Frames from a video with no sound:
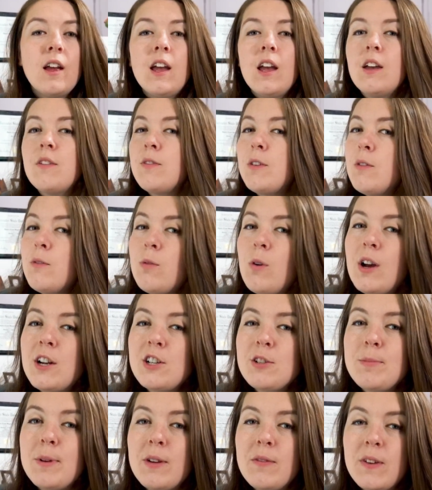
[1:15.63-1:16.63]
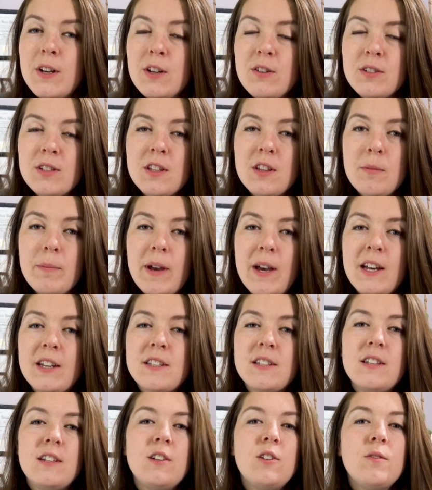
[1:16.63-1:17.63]
If you've watched my videos in the
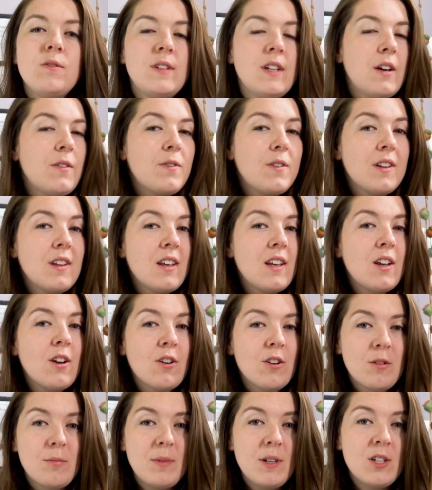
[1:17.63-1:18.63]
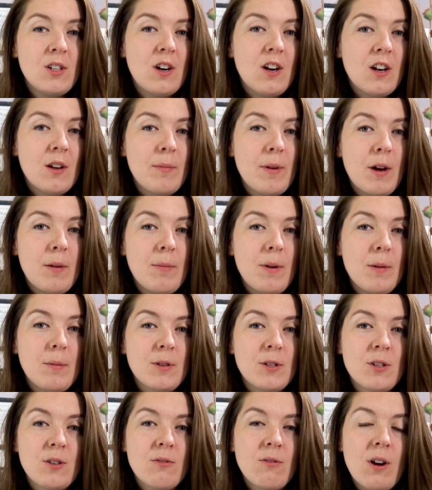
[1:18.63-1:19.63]
past, then you've definitely heard me talk about Publisher